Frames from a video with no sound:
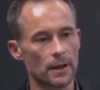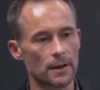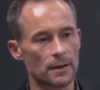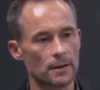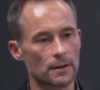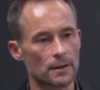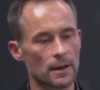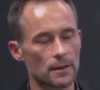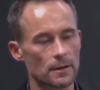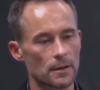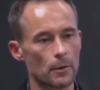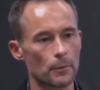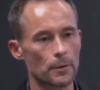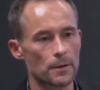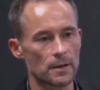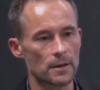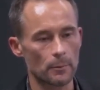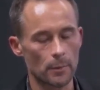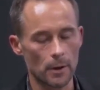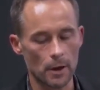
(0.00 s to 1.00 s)
That's
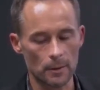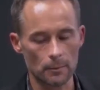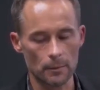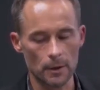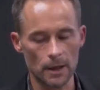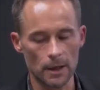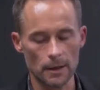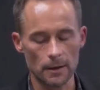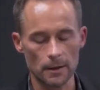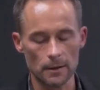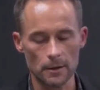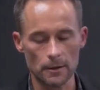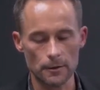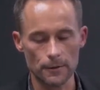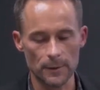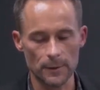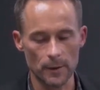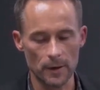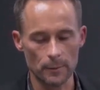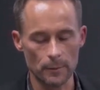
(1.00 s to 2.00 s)
always the bottom line that the
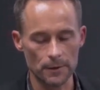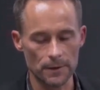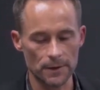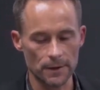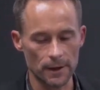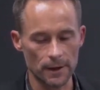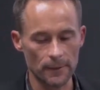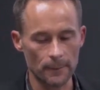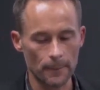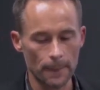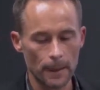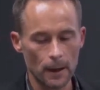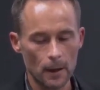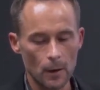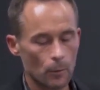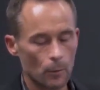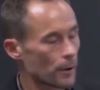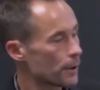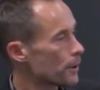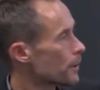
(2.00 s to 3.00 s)
newspapers say.
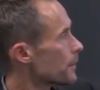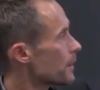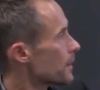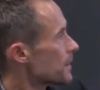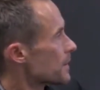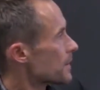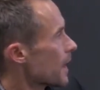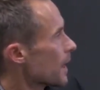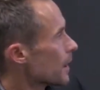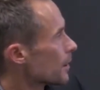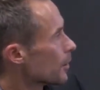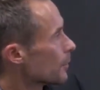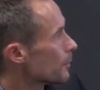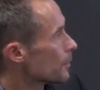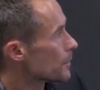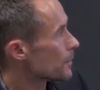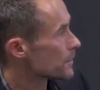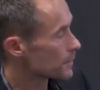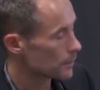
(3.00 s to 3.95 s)
Well, here are the exact numbers.